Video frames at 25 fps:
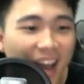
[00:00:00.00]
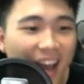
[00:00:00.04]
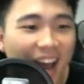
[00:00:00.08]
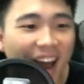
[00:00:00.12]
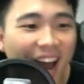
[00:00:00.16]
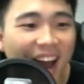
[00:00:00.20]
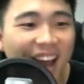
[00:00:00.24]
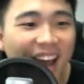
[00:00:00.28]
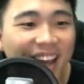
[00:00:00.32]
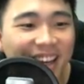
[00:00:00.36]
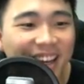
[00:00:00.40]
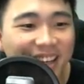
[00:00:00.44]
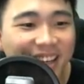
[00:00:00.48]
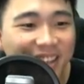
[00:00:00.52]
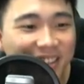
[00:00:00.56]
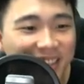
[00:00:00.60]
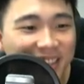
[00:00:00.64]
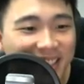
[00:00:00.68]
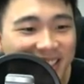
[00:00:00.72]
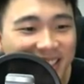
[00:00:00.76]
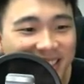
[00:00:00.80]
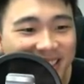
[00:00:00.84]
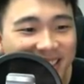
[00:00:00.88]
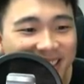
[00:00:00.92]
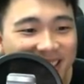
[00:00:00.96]
Hey,
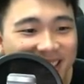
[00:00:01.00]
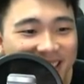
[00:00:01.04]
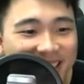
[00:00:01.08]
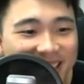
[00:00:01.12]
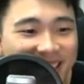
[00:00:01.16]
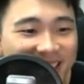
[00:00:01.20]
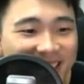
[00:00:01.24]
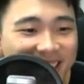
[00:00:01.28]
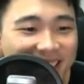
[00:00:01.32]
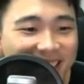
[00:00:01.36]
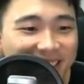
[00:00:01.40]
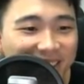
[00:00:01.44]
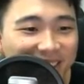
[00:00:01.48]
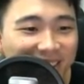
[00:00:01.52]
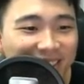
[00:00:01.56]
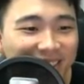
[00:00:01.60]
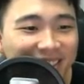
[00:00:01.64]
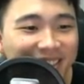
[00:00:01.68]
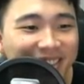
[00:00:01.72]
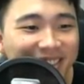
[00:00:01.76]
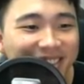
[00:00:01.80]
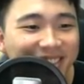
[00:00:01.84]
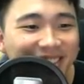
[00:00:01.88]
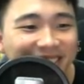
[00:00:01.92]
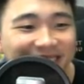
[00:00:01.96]
Chris Lee,
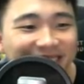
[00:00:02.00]
don't.